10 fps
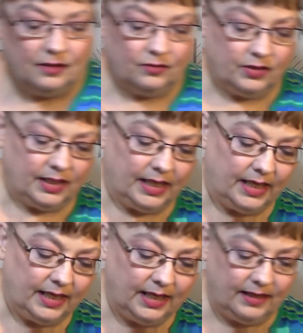
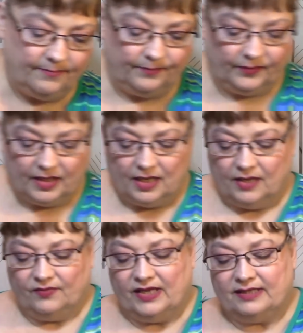Okay.
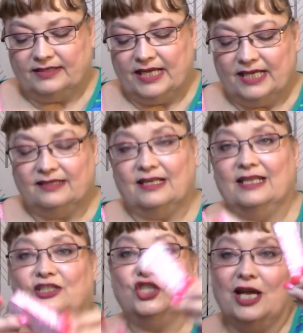This is
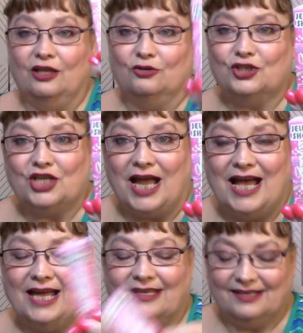a Jello
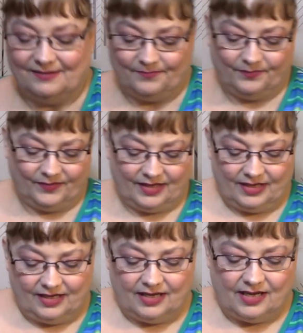Shot
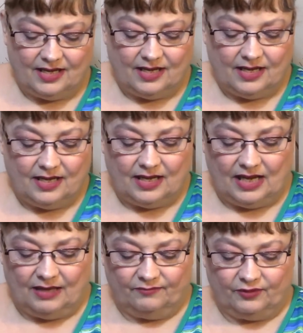
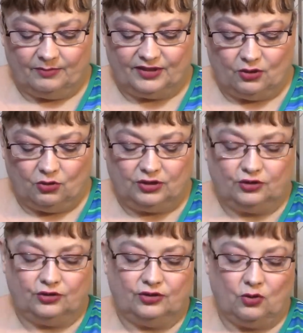Um, from So
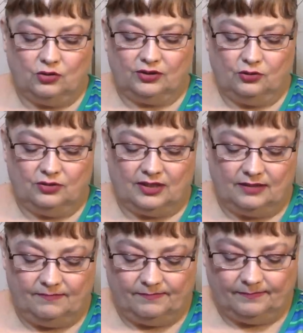So Susan.